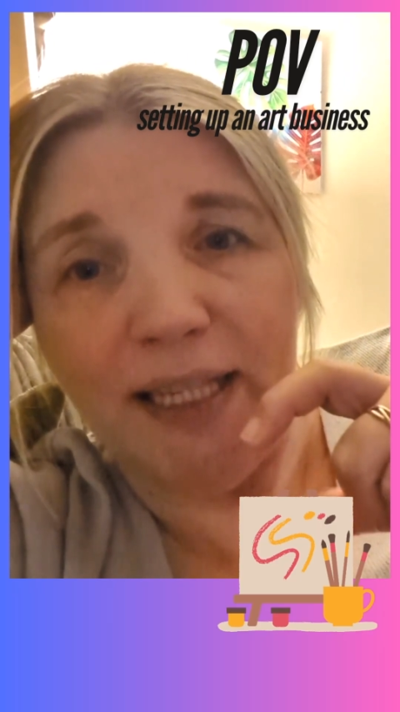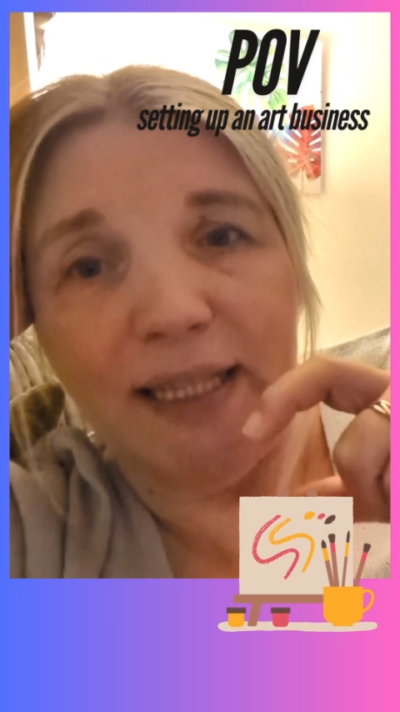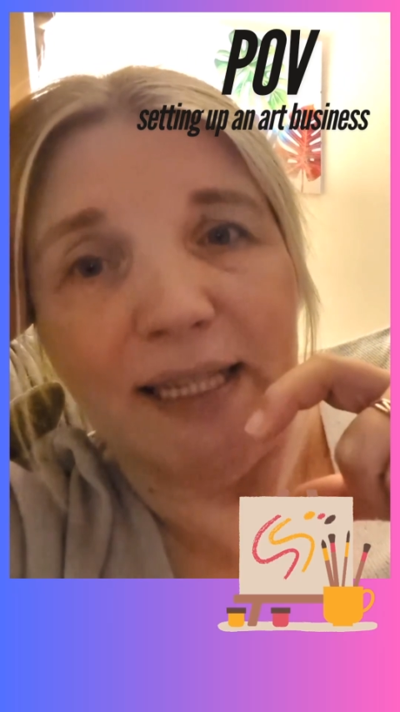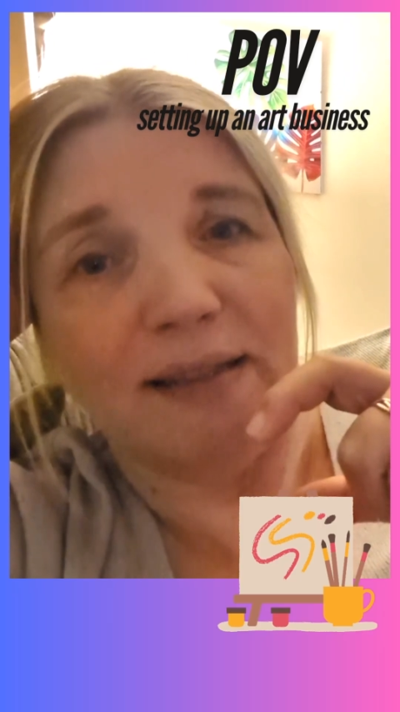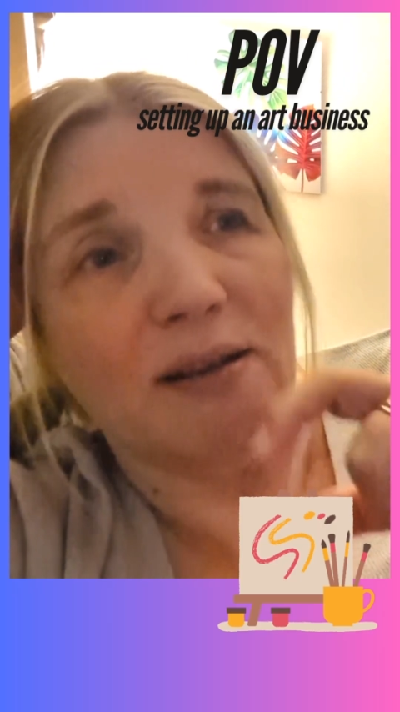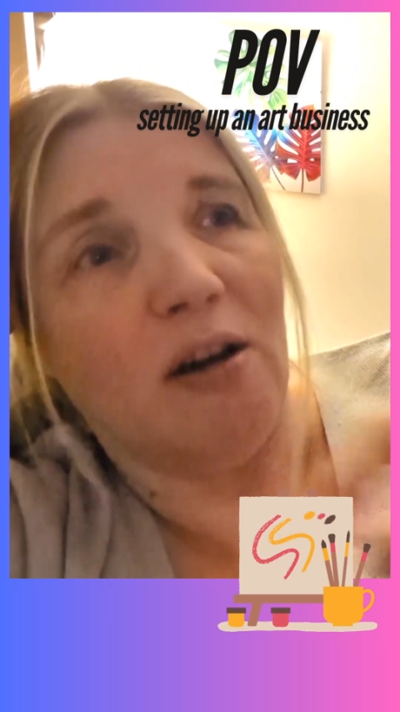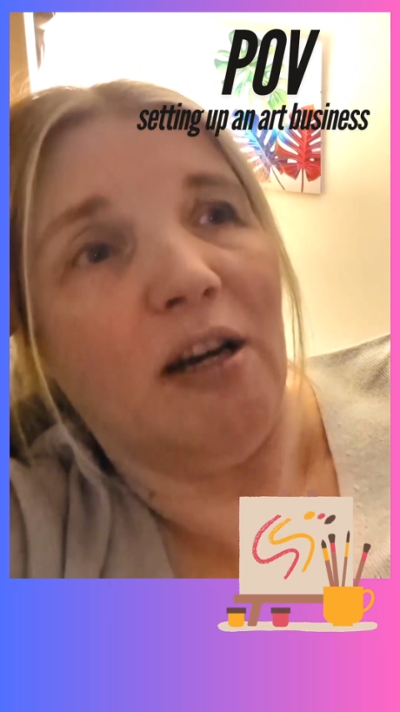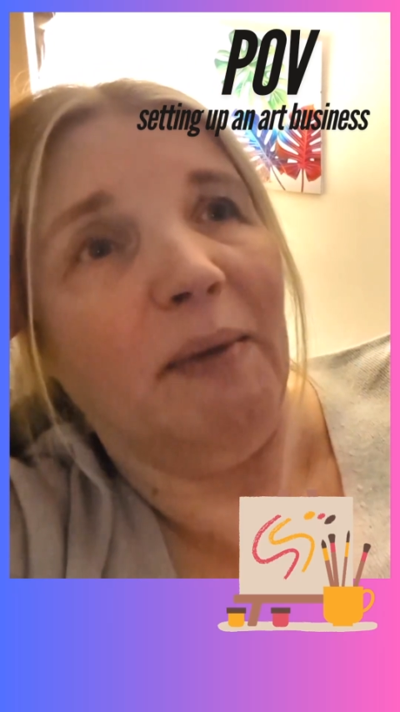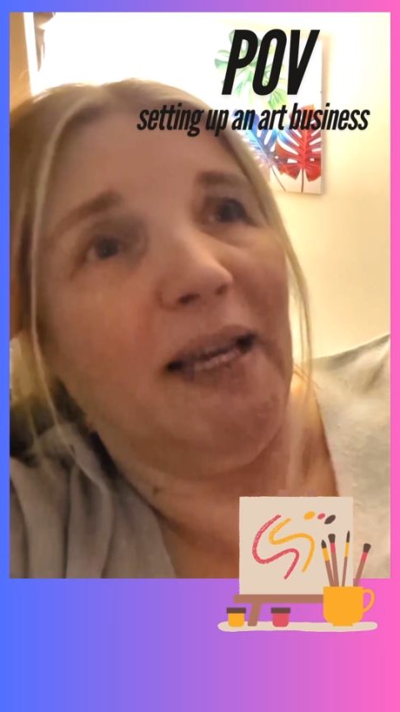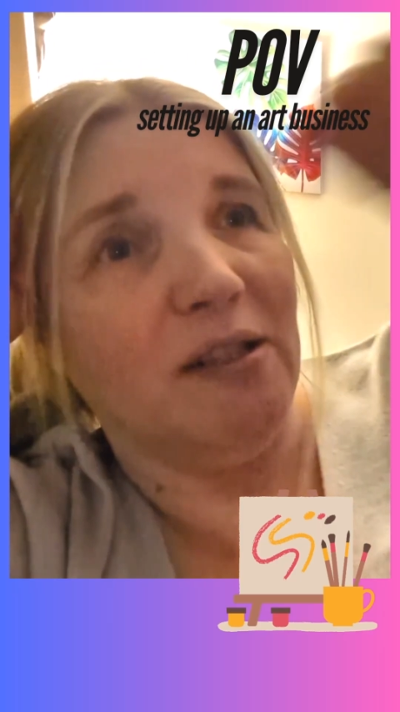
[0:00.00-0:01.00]
and in that
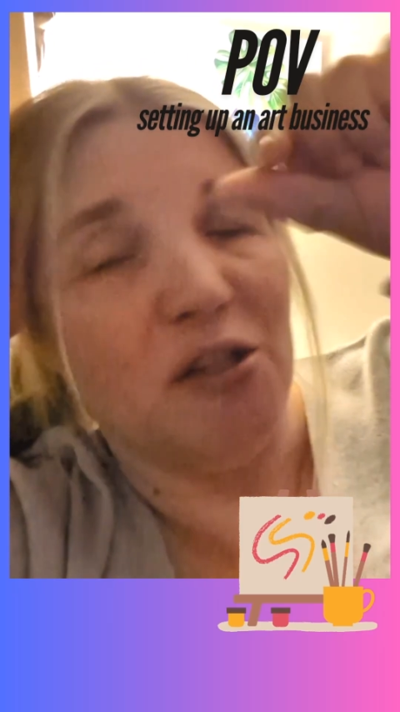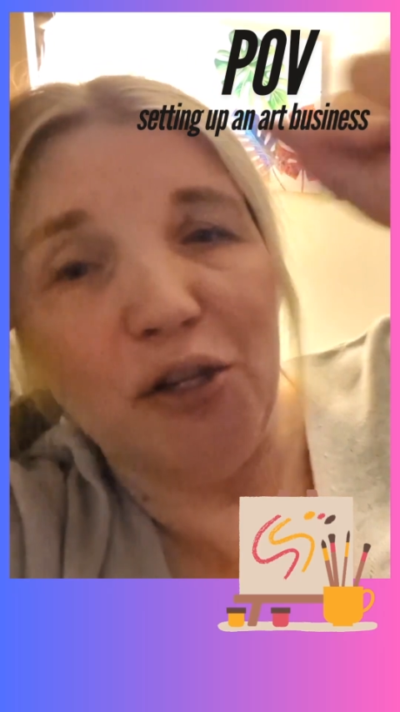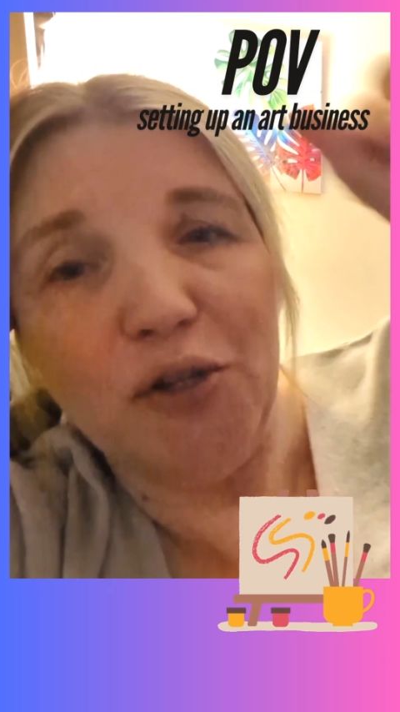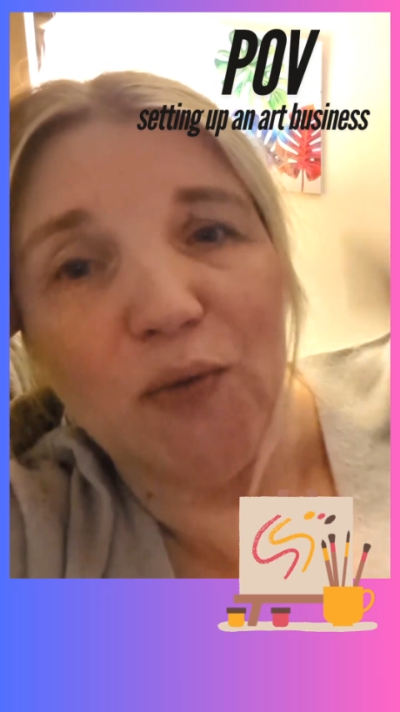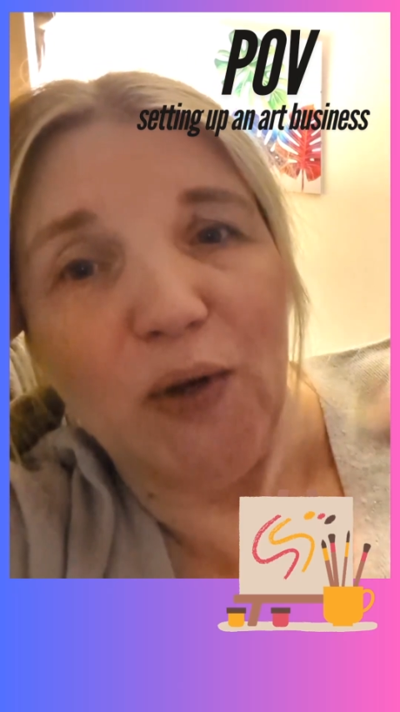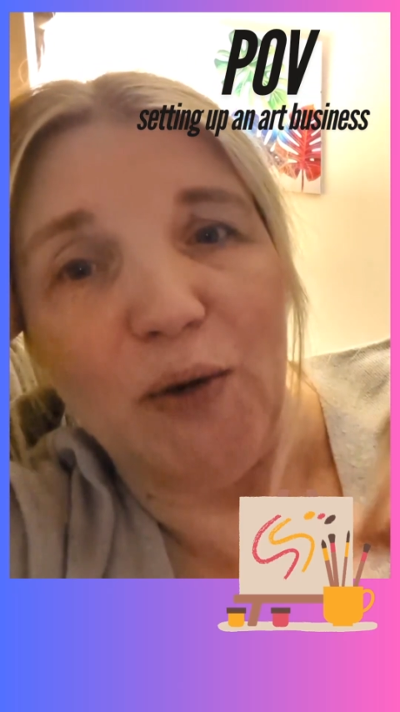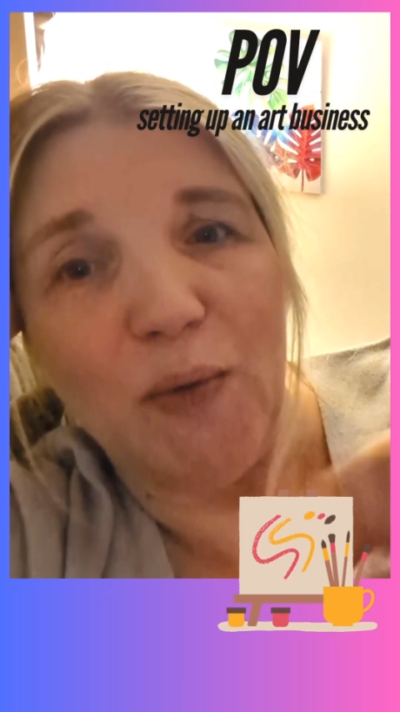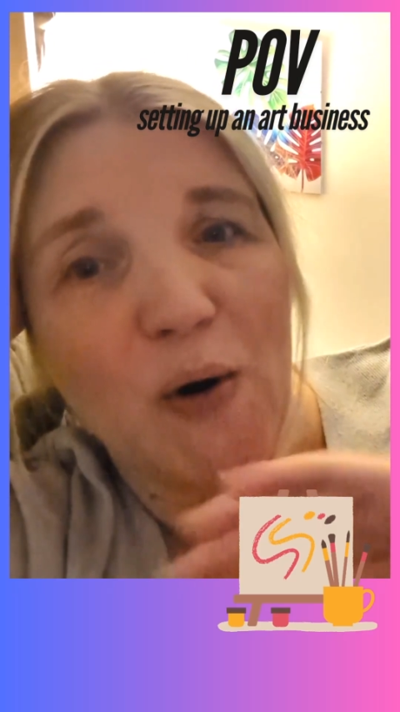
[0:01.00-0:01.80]
time you get to choose what you